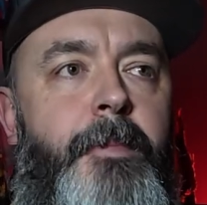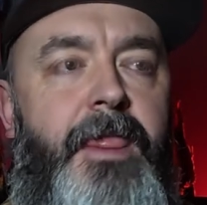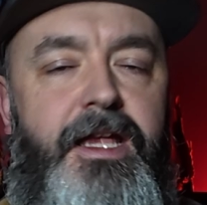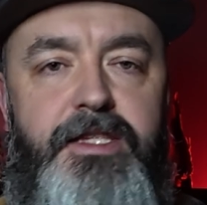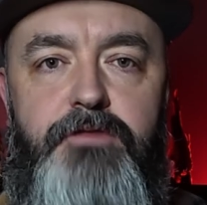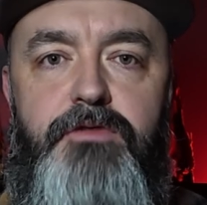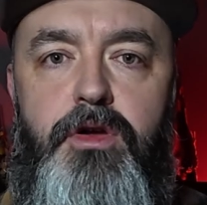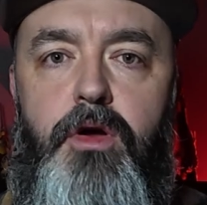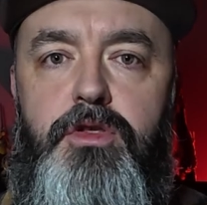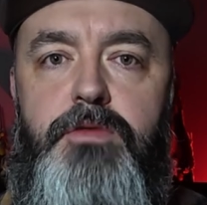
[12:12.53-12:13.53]
I did
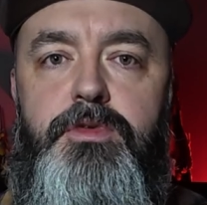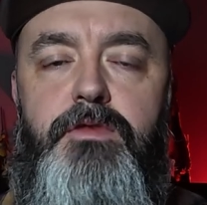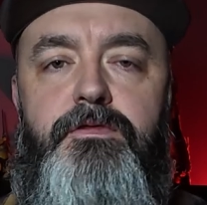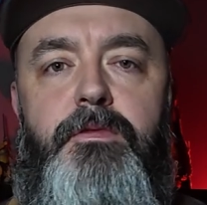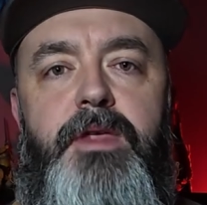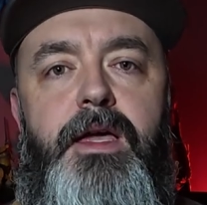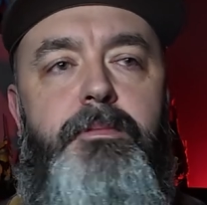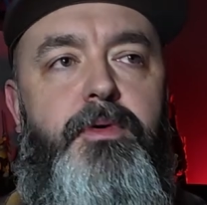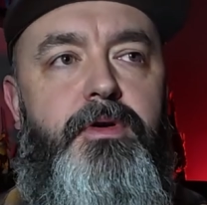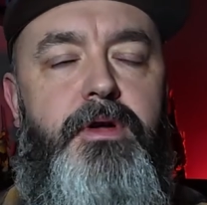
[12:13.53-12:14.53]
record some stuff from there,
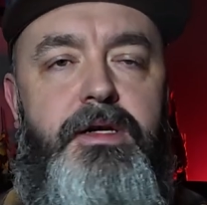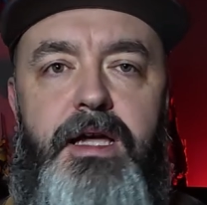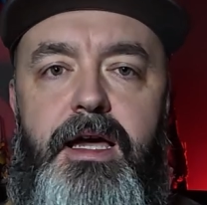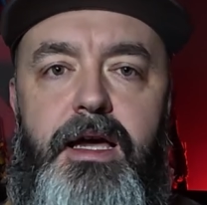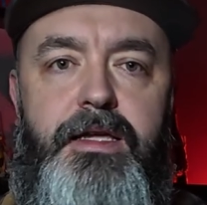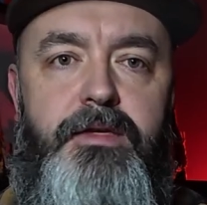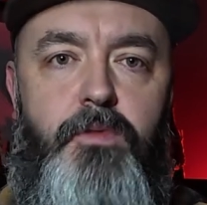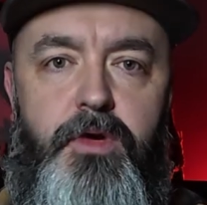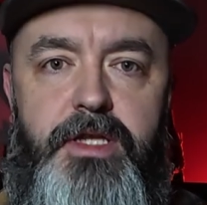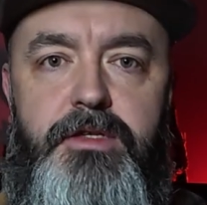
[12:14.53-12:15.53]
but I
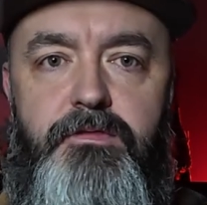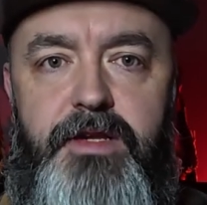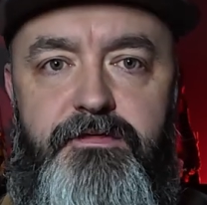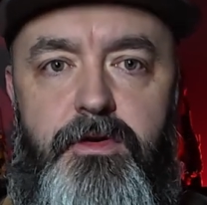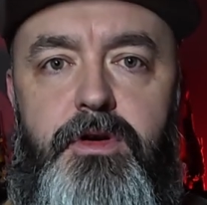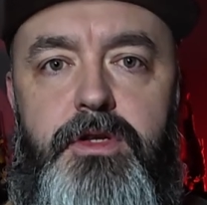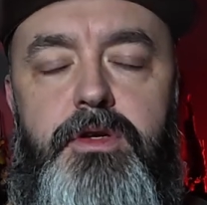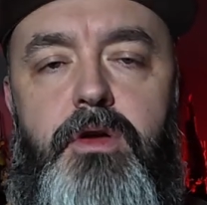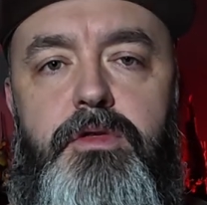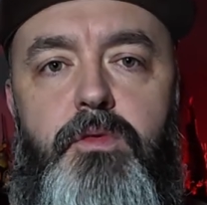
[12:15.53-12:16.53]
wanted to really focus
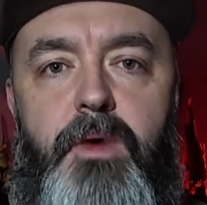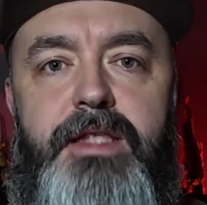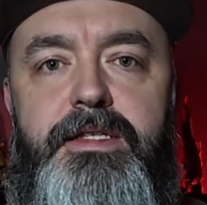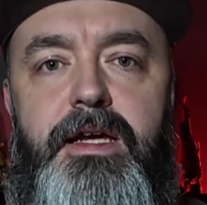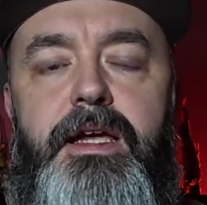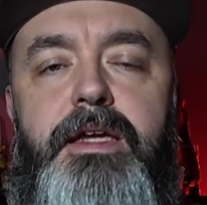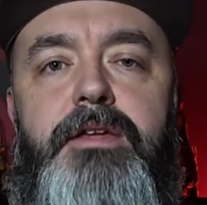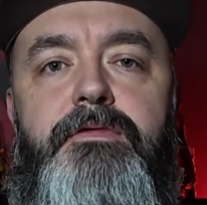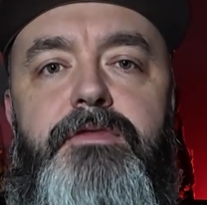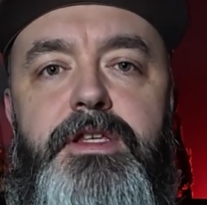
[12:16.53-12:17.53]
on the Whernside hike
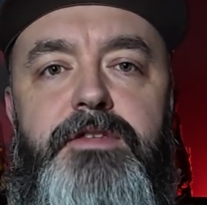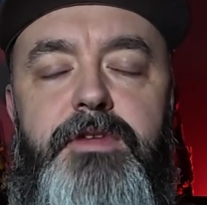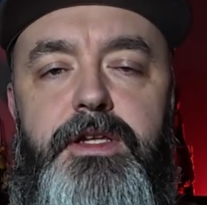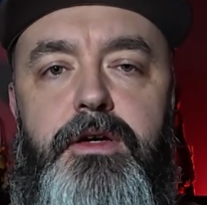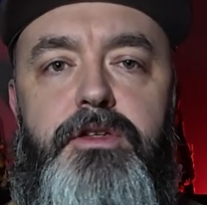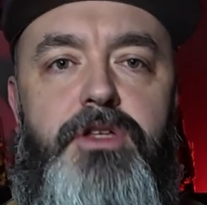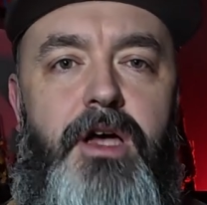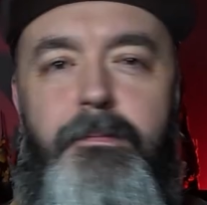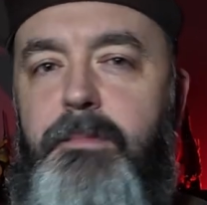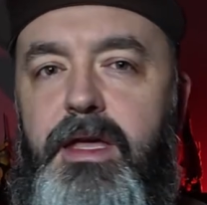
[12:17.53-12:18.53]
for this video, so
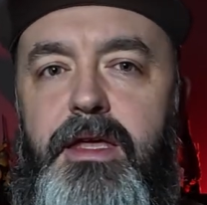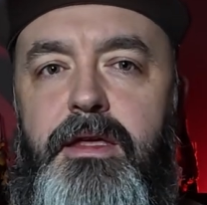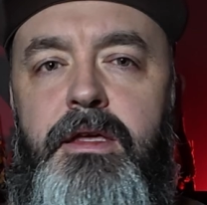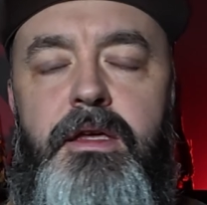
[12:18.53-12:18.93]
I may